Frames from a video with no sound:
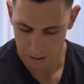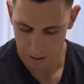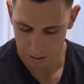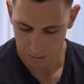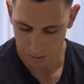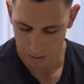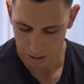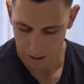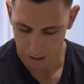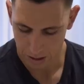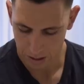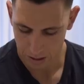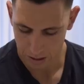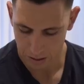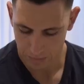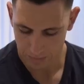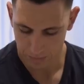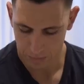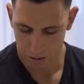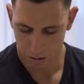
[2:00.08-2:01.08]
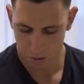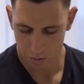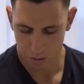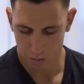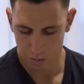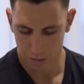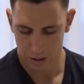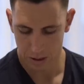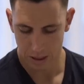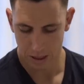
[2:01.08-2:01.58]
in the place
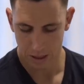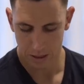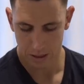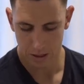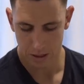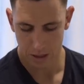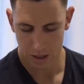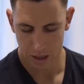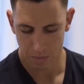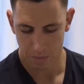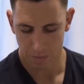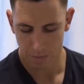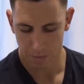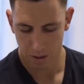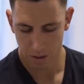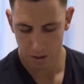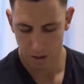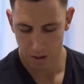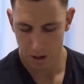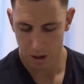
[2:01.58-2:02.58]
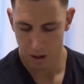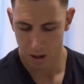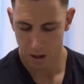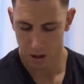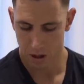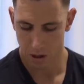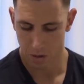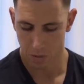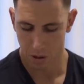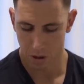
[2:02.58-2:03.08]
where it was said to them.
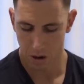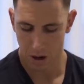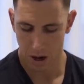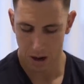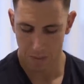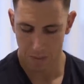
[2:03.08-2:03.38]
So what we do